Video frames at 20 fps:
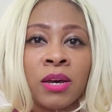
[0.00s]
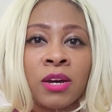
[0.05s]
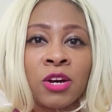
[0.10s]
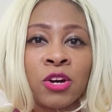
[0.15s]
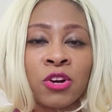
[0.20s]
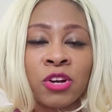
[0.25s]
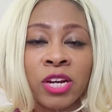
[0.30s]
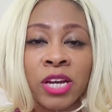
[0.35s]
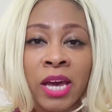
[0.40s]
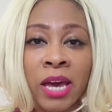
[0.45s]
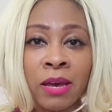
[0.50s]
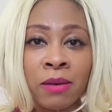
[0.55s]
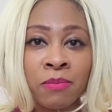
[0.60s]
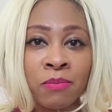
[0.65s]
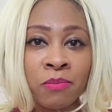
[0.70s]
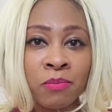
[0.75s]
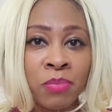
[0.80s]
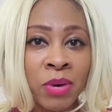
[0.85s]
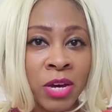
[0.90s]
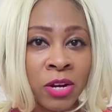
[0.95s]

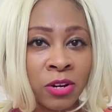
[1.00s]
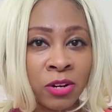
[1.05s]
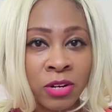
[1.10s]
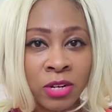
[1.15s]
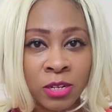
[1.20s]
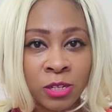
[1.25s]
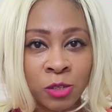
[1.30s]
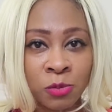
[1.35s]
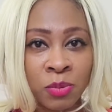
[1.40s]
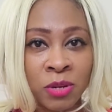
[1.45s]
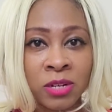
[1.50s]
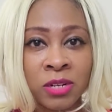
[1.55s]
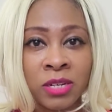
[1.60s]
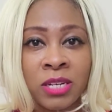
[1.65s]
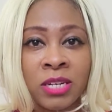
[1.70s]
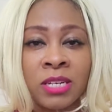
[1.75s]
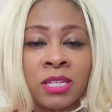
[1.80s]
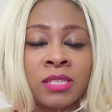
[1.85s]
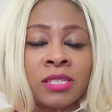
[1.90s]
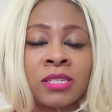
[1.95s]
create better
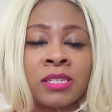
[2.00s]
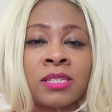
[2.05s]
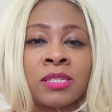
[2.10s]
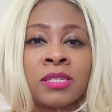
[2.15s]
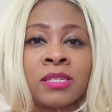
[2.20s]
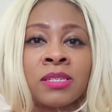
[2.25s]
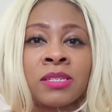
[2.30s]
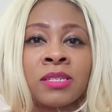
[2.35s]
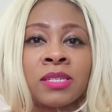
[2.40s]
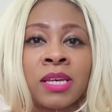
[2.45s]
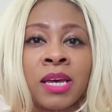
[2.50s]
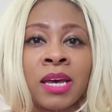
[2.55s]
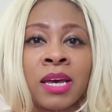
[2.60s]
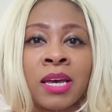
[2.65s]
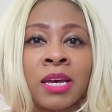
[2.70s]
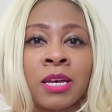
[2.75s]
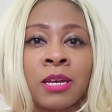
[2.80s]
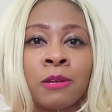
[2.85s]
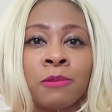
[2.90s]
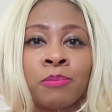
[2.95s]
experiences
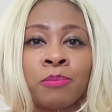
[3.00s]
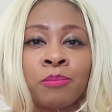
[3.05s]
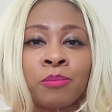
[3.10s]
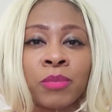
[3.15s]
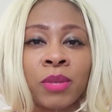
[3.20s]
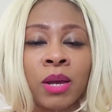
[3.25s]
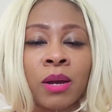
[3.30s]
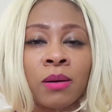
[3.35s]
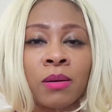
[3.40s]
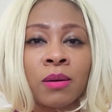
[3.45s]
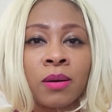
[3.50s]
and